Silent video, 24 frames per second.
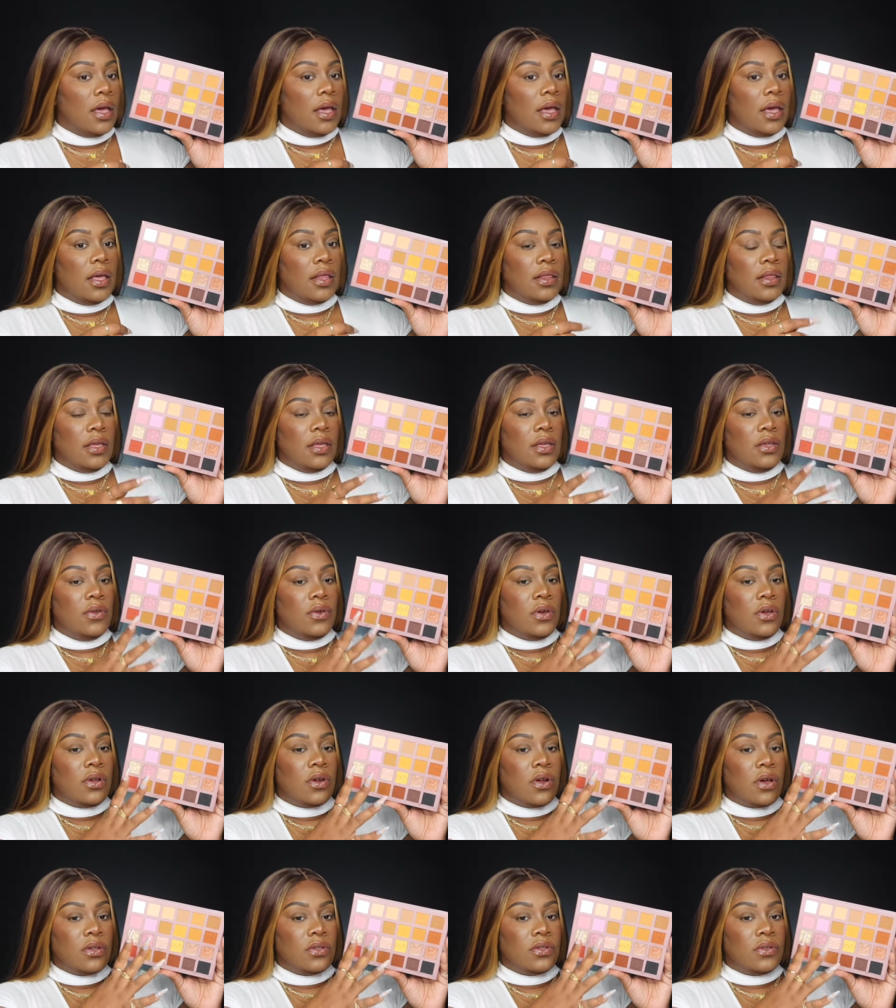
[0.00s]
and then you
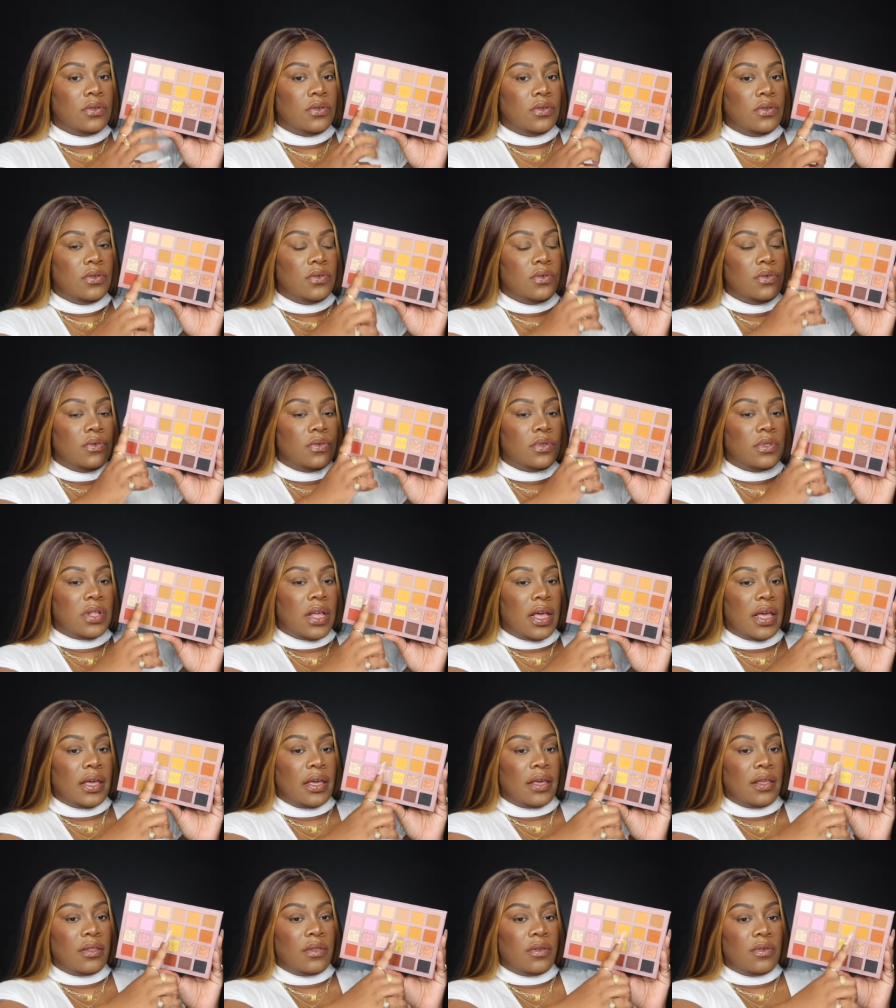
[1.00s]
can also use
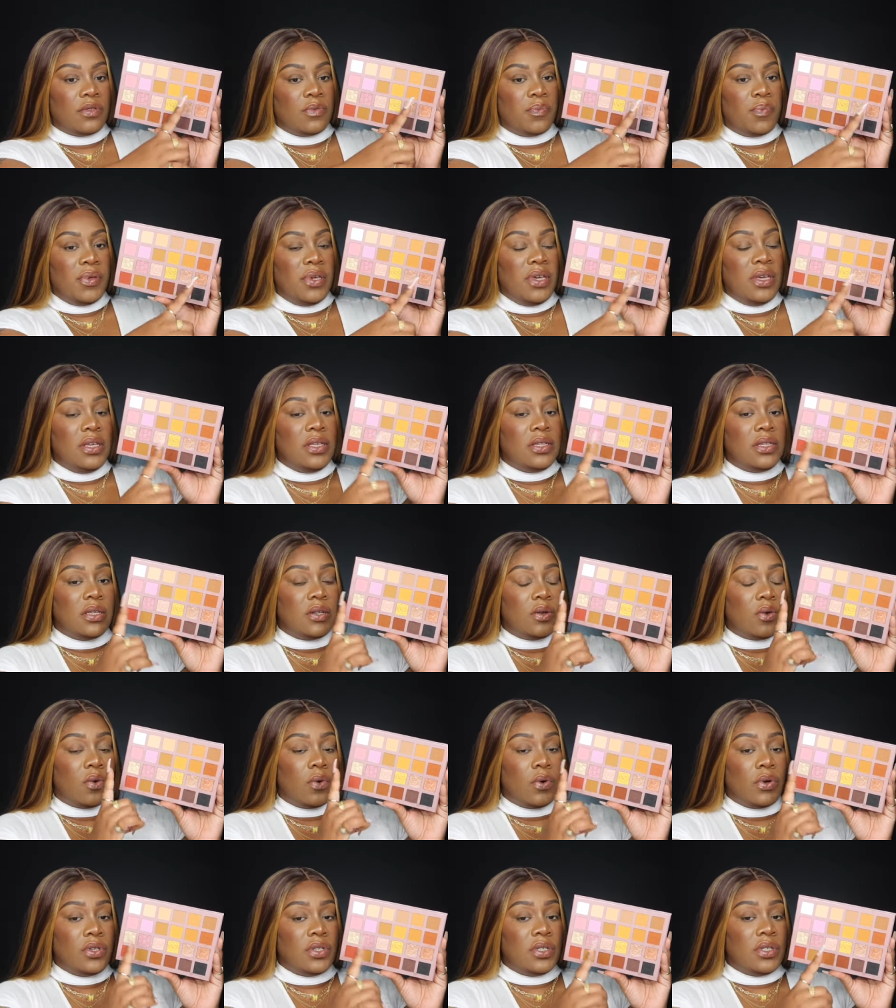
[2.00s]
like those pinks and
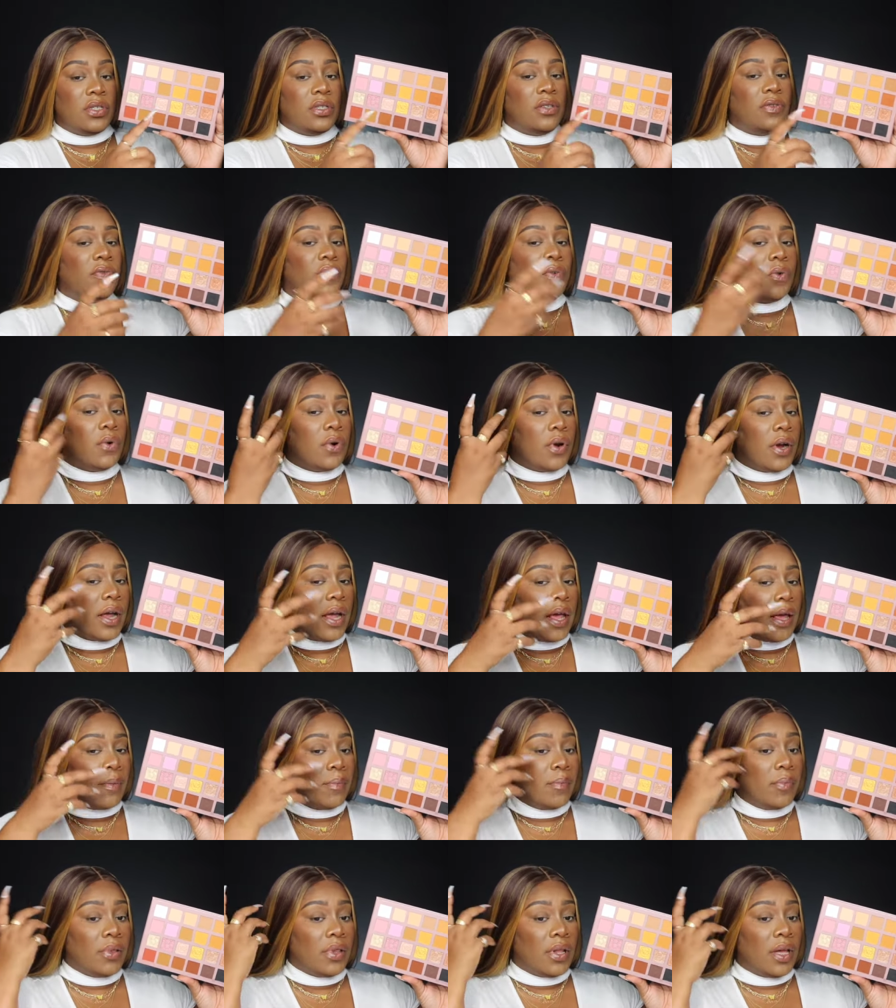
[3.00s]
oranges for
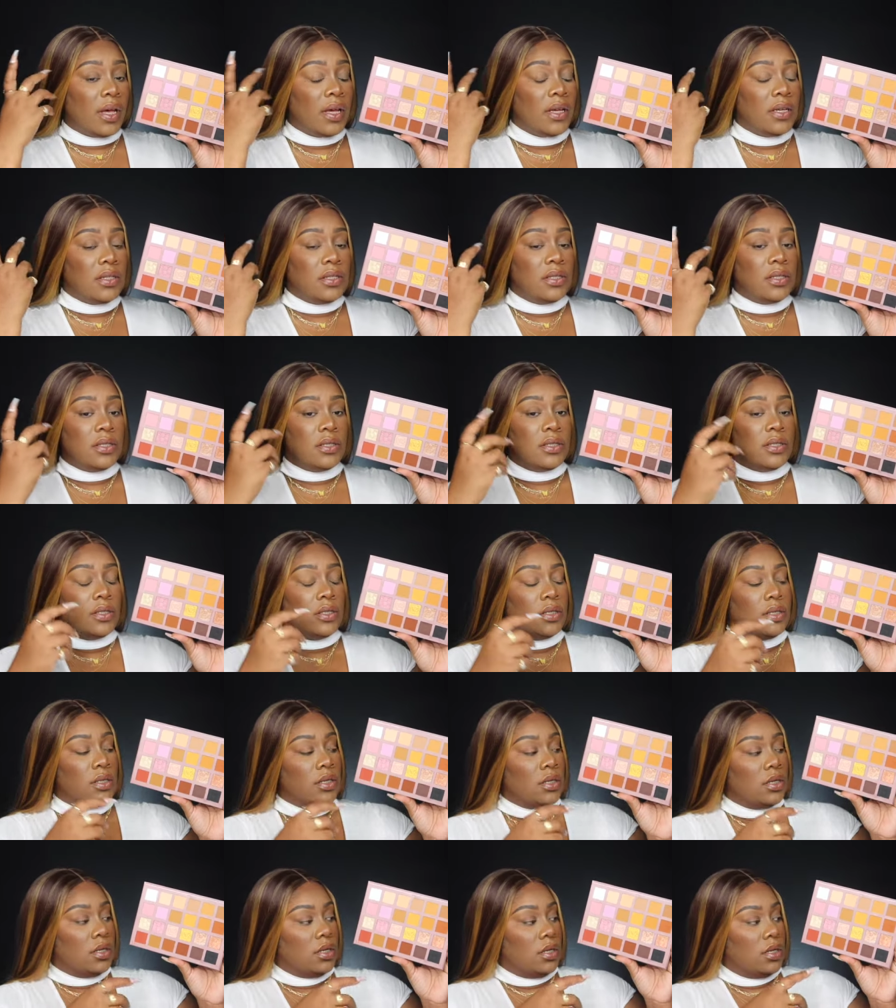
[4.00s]
a blush
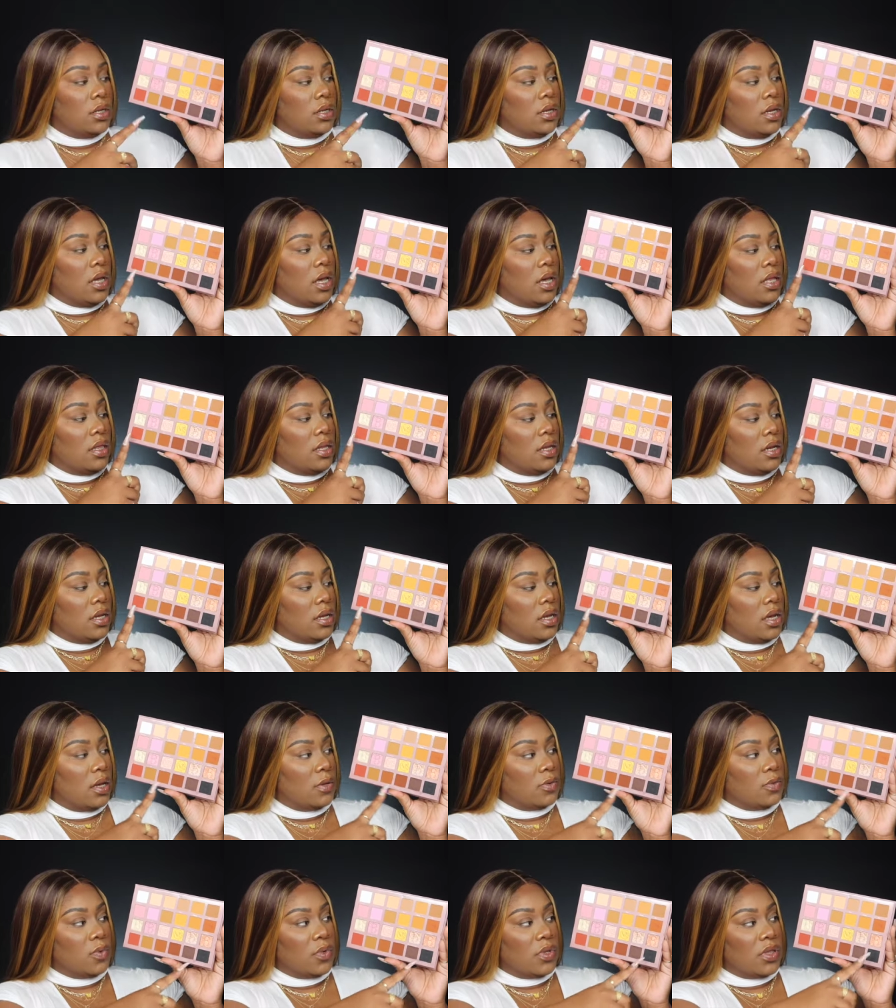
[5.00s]
and then it
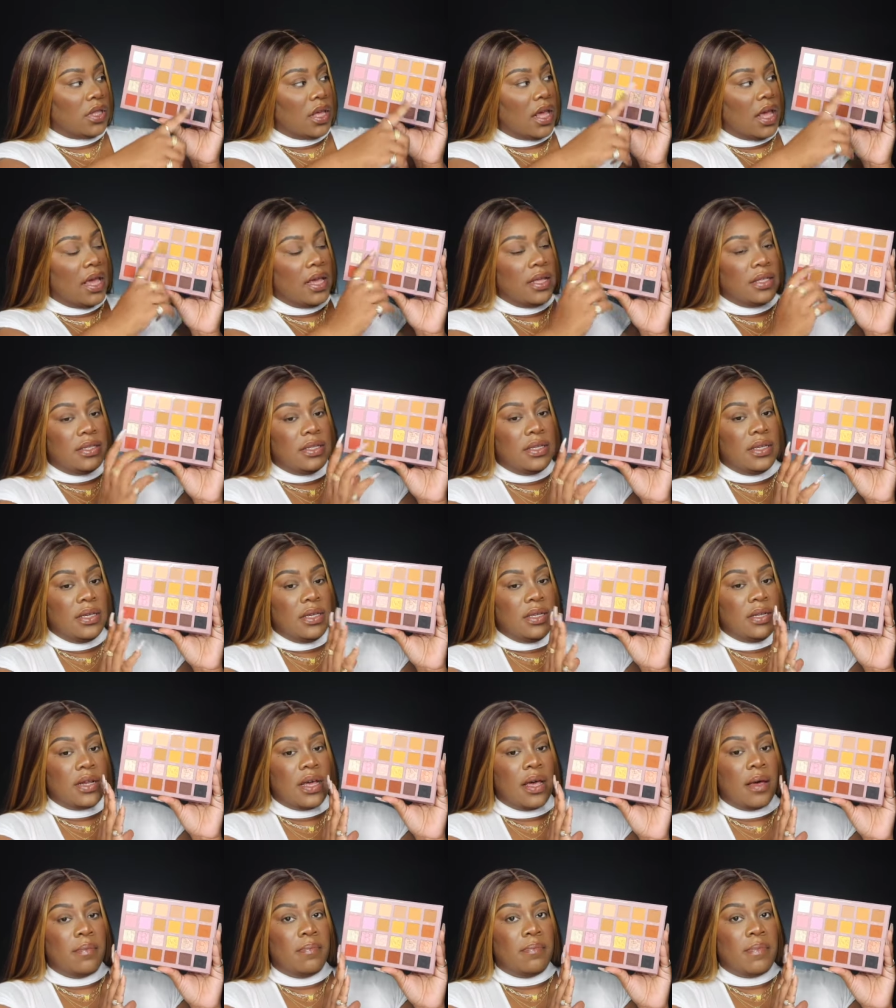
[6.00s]
comes with the
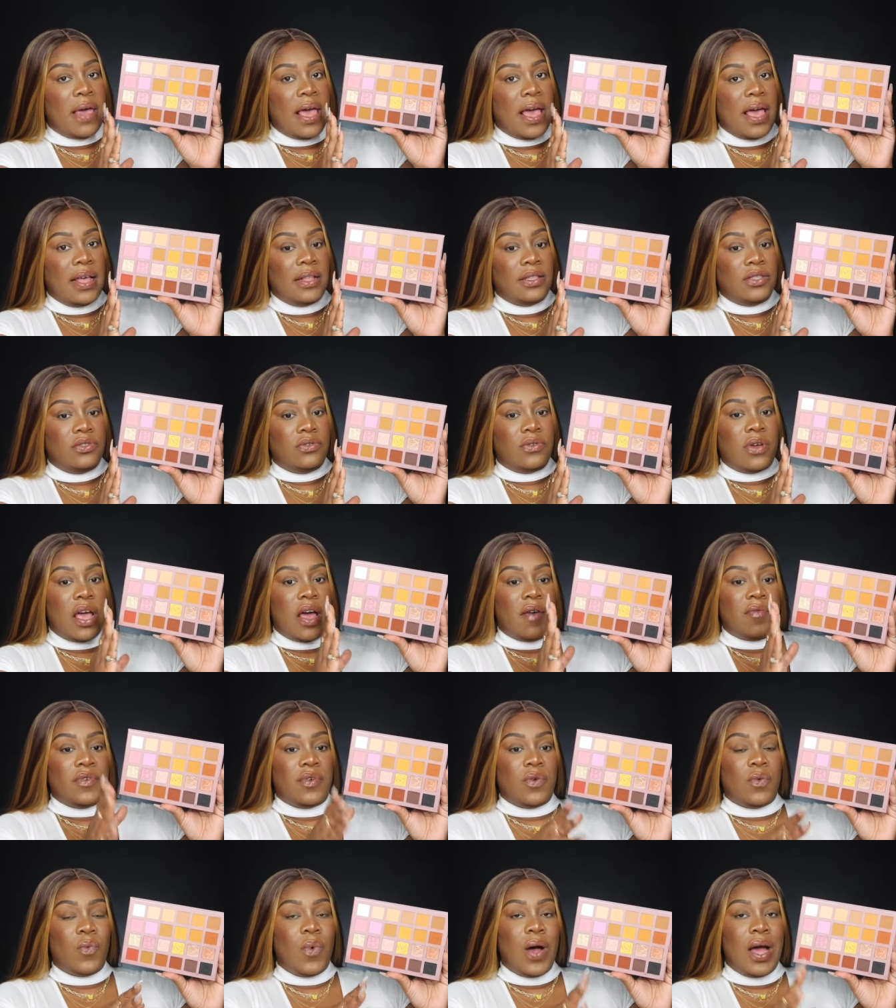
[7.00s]
18 mattes you
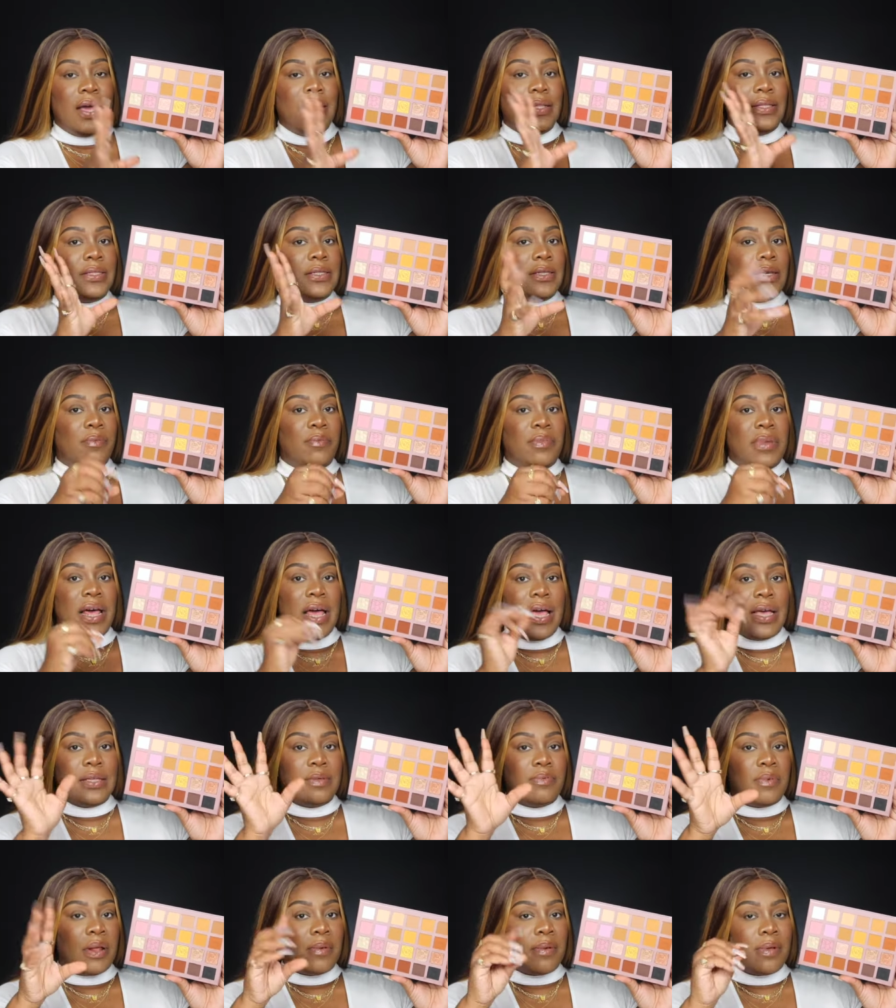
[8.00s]
have your whites your
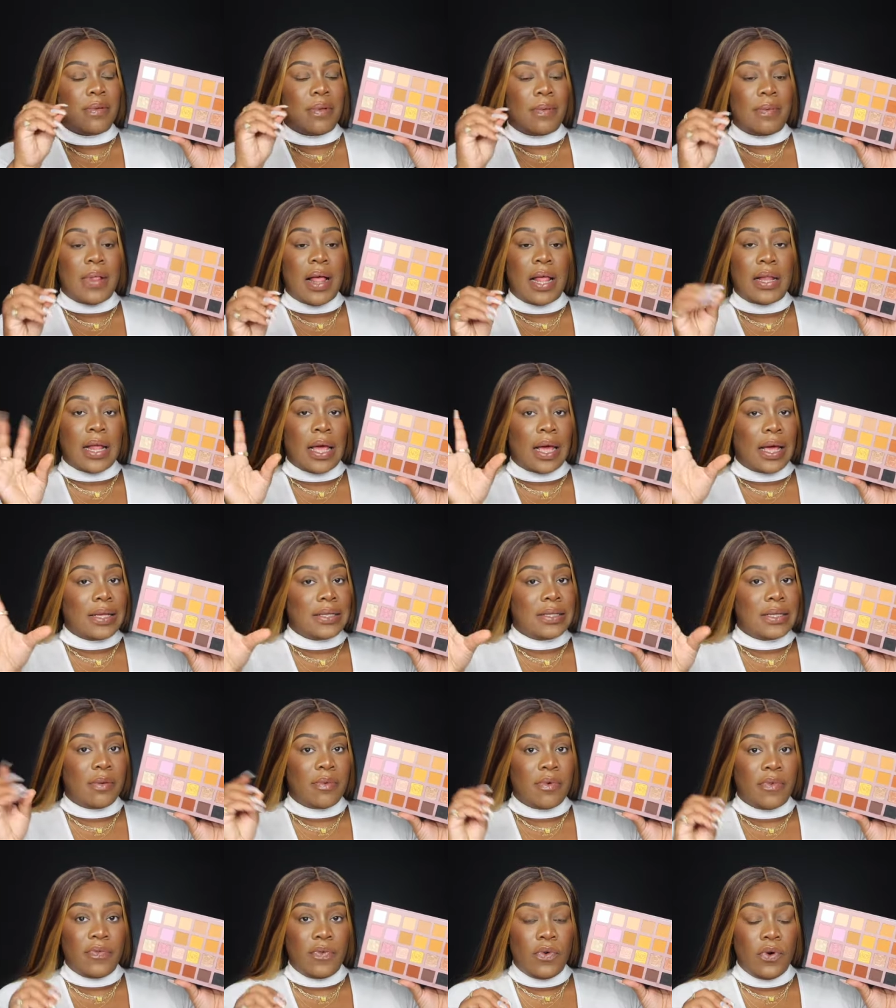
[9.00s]
blacks blah blah blah blah like I
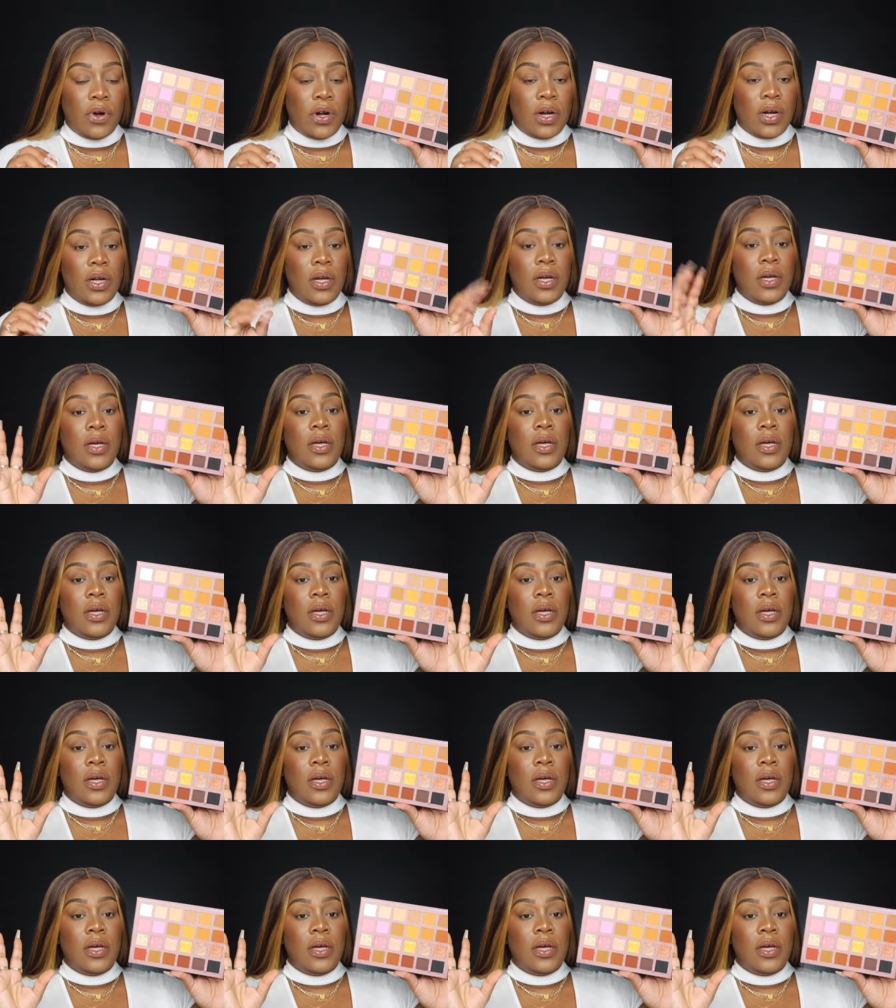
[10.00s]
said before